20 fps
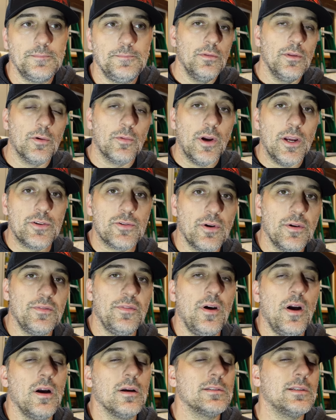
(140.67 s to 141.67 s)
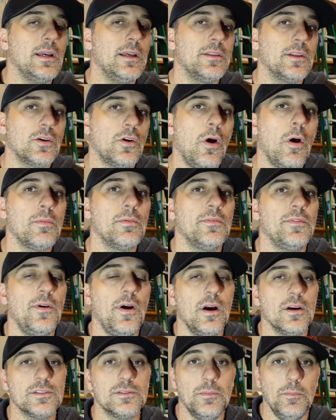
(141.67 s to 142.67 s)
The Retro Fox and the Carbon
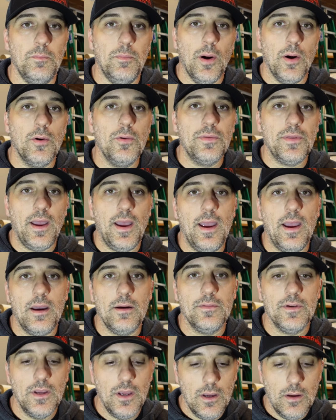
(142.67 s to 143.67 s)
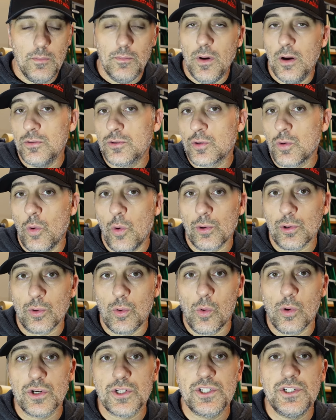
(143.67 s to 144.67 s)
Fox both have Moates quarter
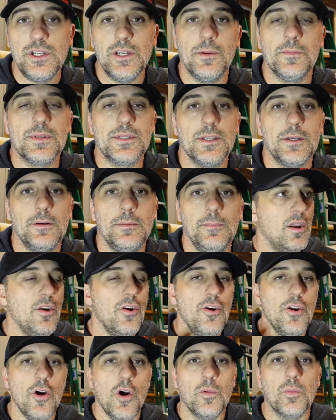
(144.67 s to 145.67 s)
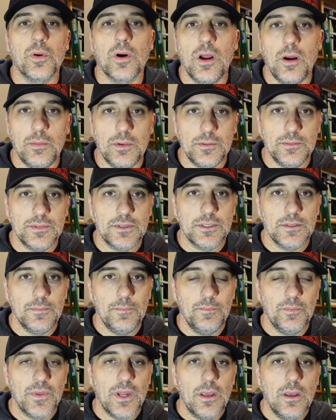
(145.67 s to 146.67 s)
horse chips in them, no problems.
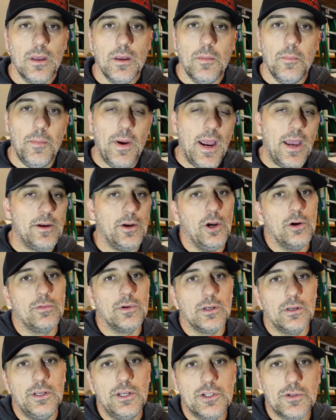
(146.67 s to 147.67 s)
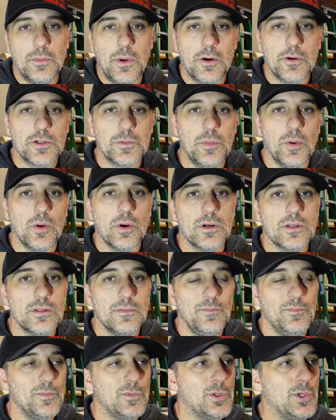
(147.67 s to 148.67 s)
Matt over at Leach Motorsports
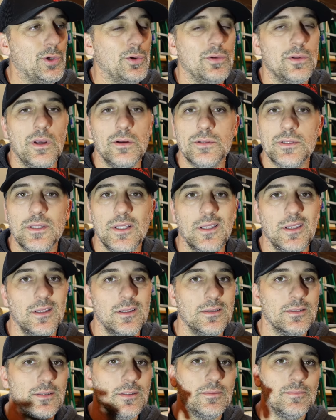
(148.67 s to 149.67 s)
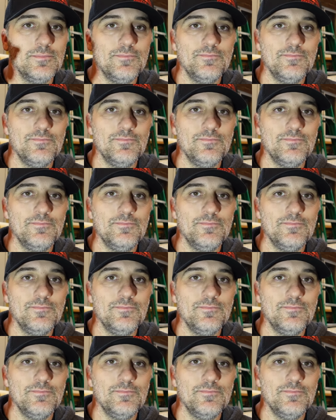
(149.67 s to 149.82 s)
tuned those things.